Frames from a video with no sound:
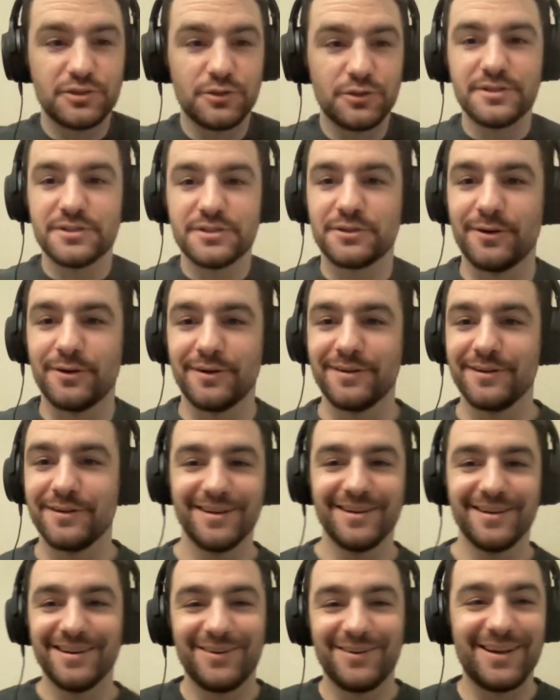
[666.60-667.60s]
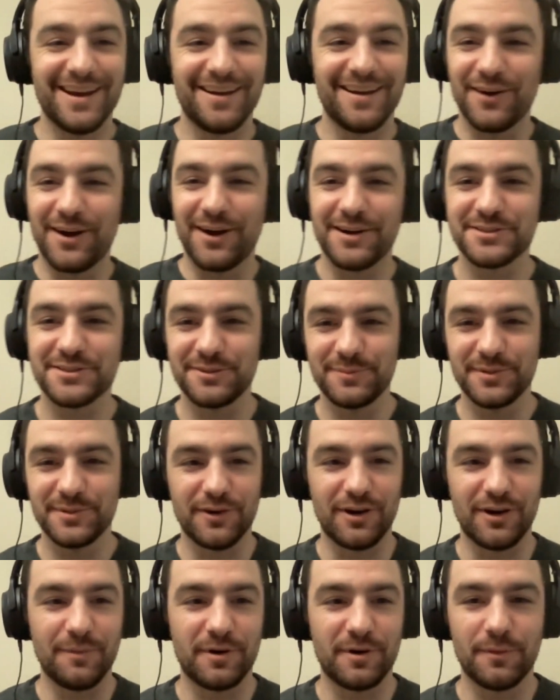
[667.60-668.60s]
ChoiceCoin. We have awesome
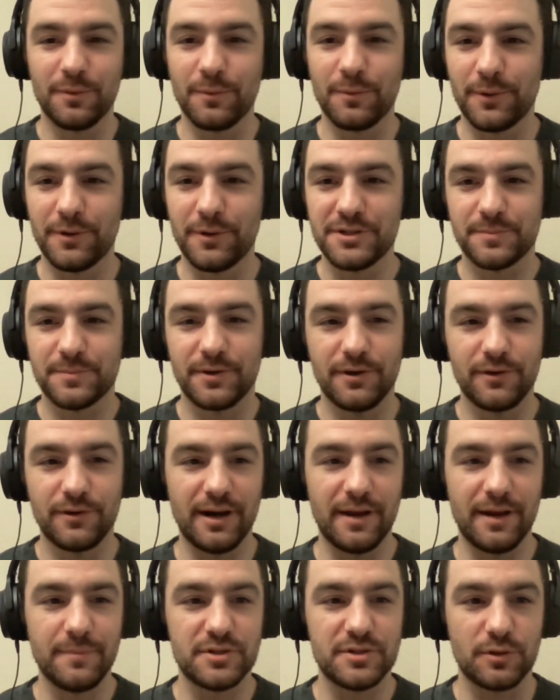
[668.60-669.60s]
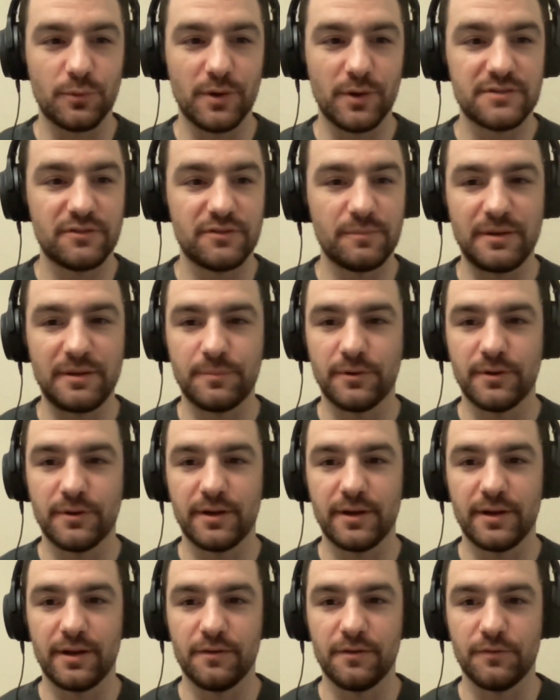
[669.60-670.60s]
developer rewards programs or ways for people to
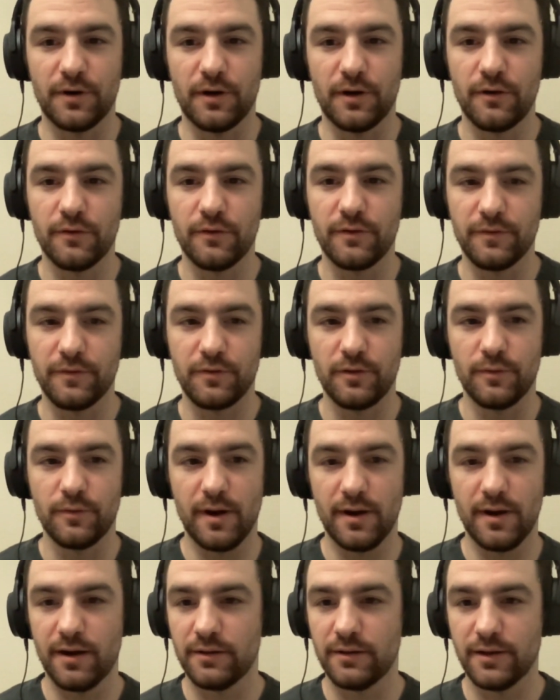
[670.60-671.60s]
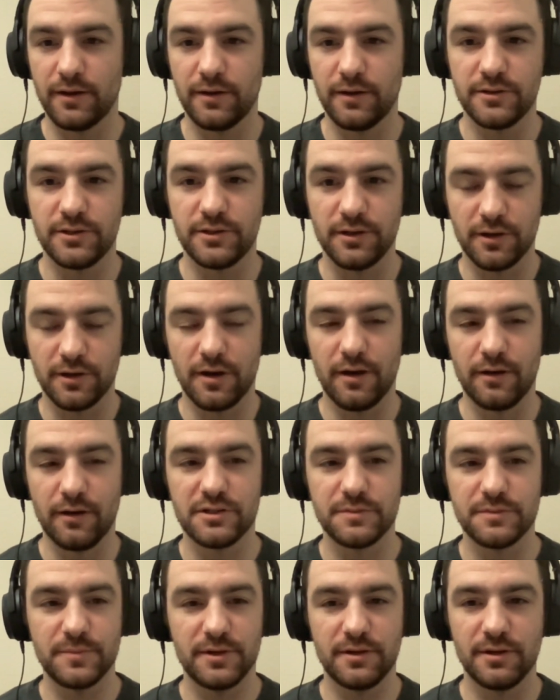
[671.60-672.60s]
get involved. If you write a letter to your
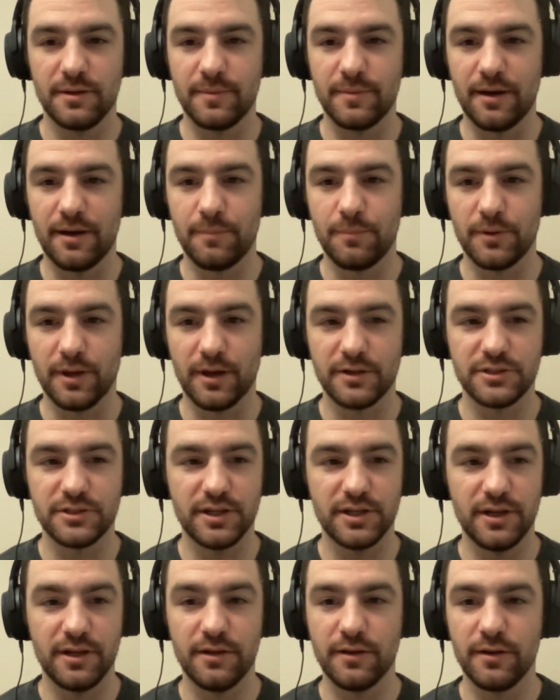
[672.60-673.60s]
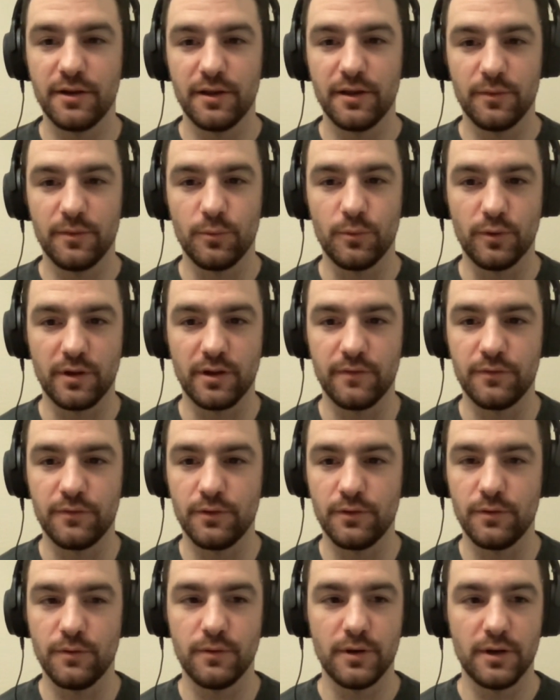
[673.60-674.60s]
congressman about blockchain, we'll give
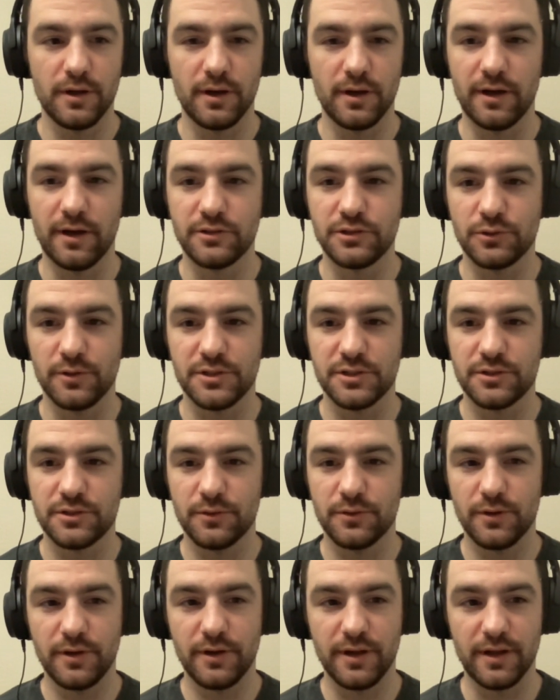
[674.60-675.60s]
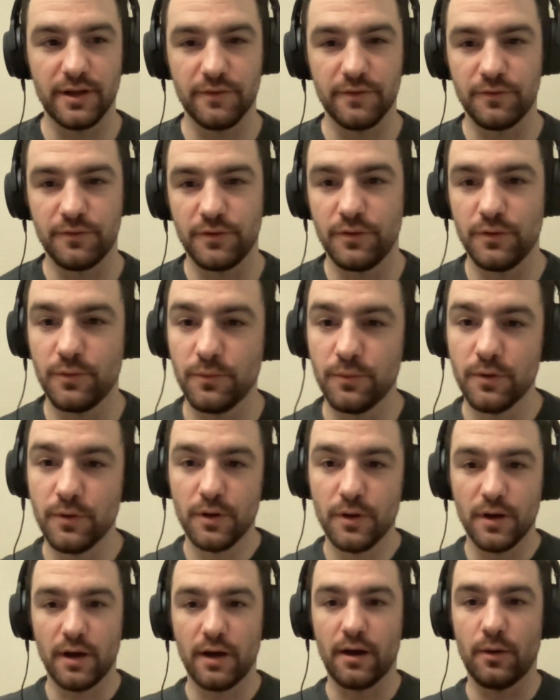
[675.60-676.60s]
you uh, ChoiceCoin. If you
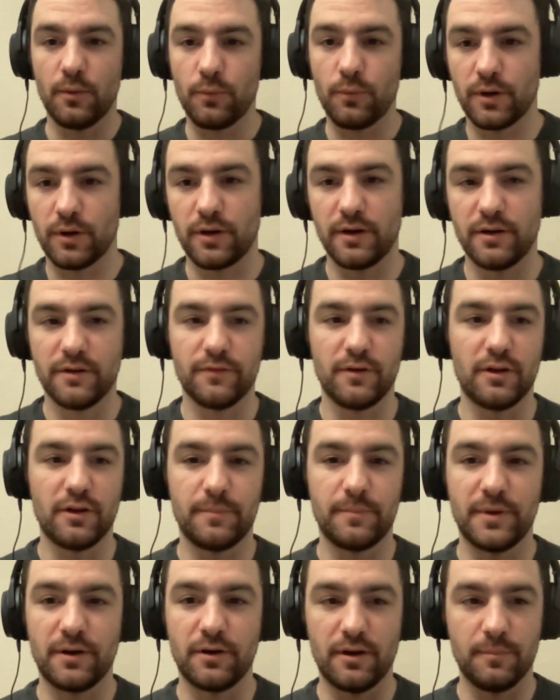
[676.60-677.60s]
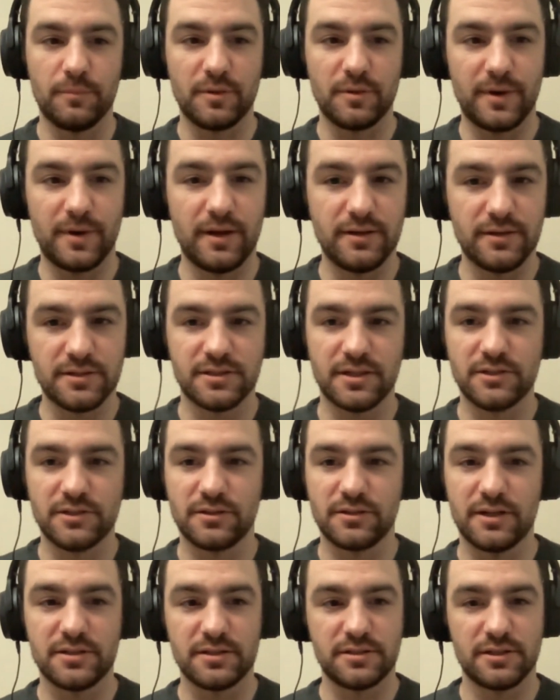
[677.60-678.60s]
uh, work on developing or implementing
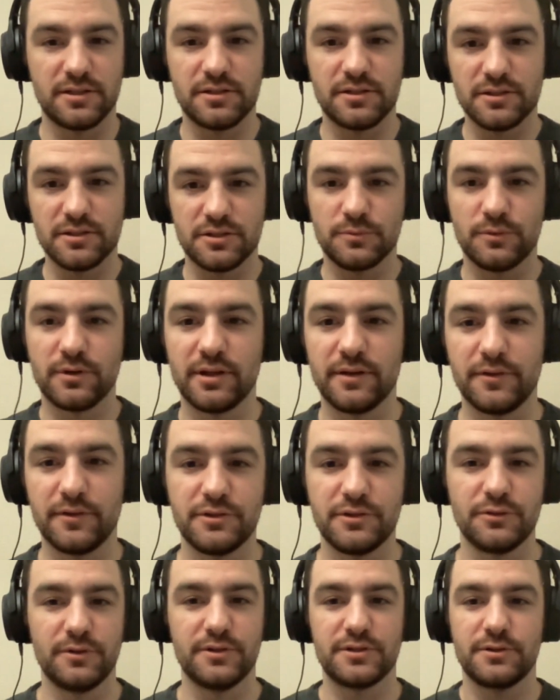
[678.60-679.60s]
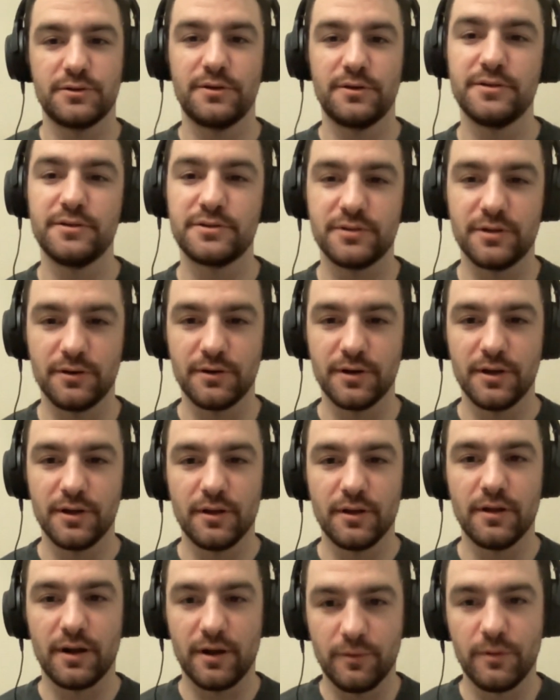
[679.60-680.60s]
decentralized decisions, we'll give you ChoiceCoin. So
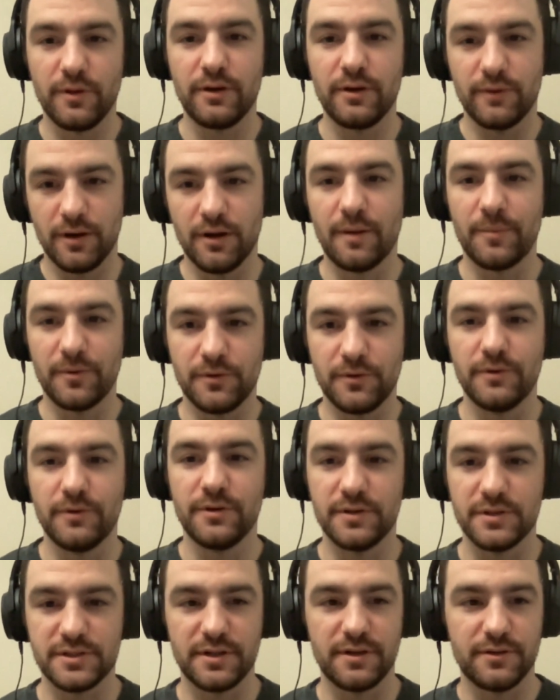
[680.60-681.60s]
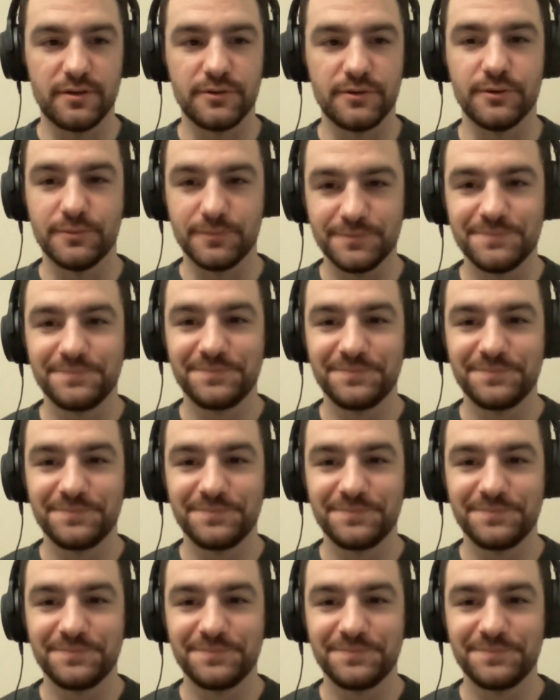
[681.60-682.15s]
a lot of really great opportunities there too.